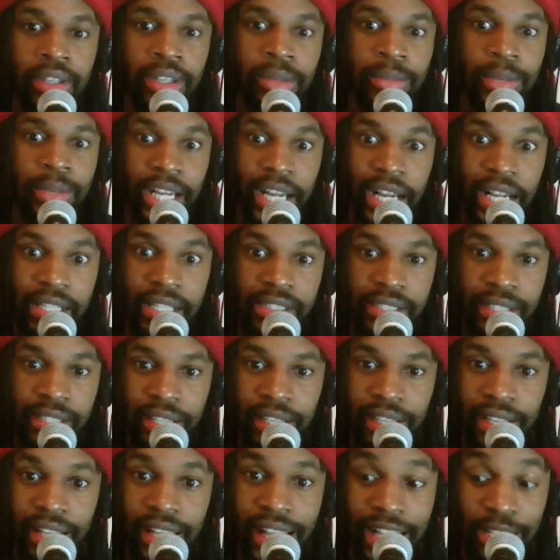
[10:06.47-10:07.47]
Because
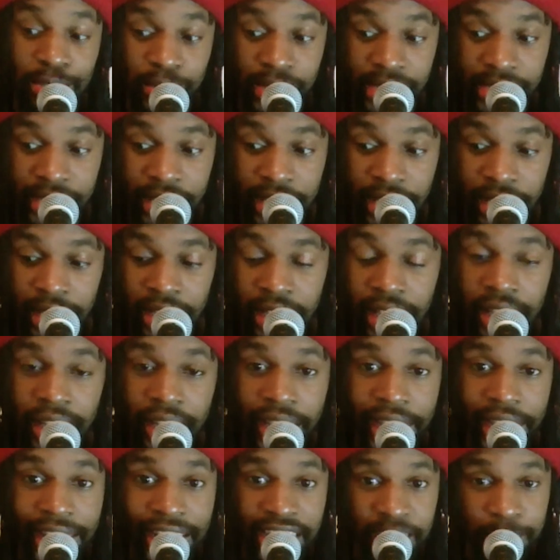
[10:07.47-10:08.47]
as we say,
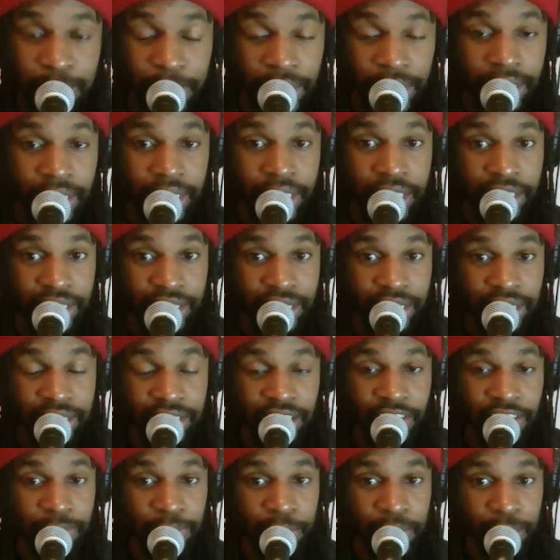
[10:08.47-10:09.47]
expectations
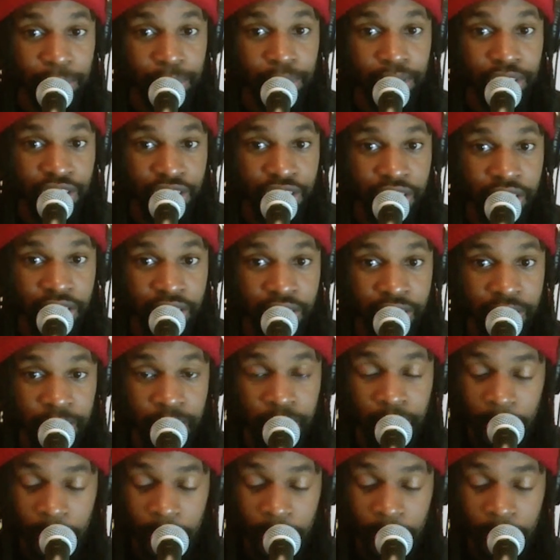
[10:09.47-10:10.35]
of people change.